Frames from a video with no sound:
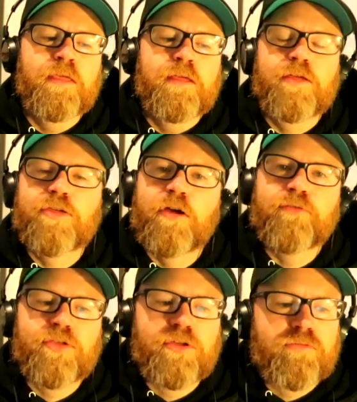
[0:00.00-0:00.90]
He
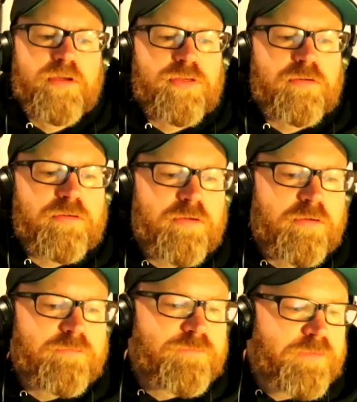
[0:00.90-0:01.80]
served as a greaser
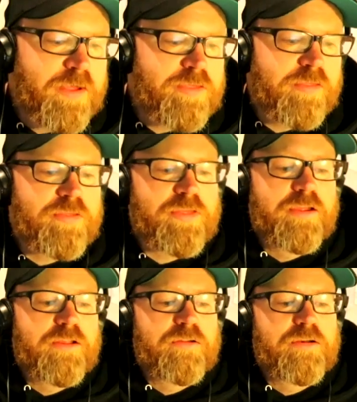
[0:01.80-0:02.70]
on vessels
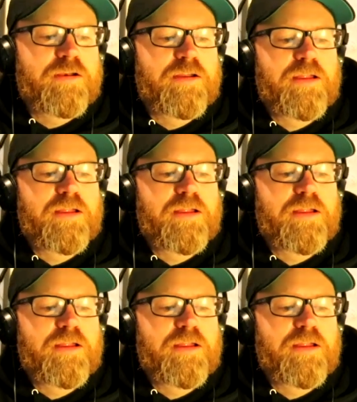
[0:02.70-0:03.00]
including